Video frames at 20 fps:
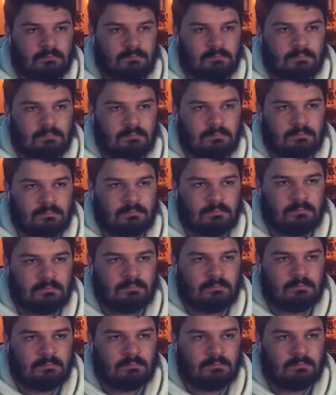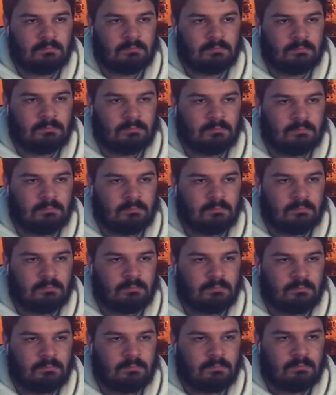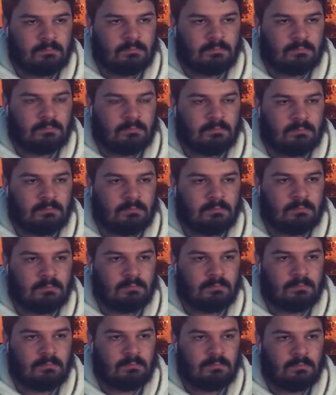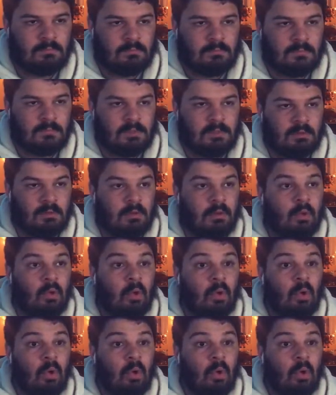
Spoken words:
Nobody speaks.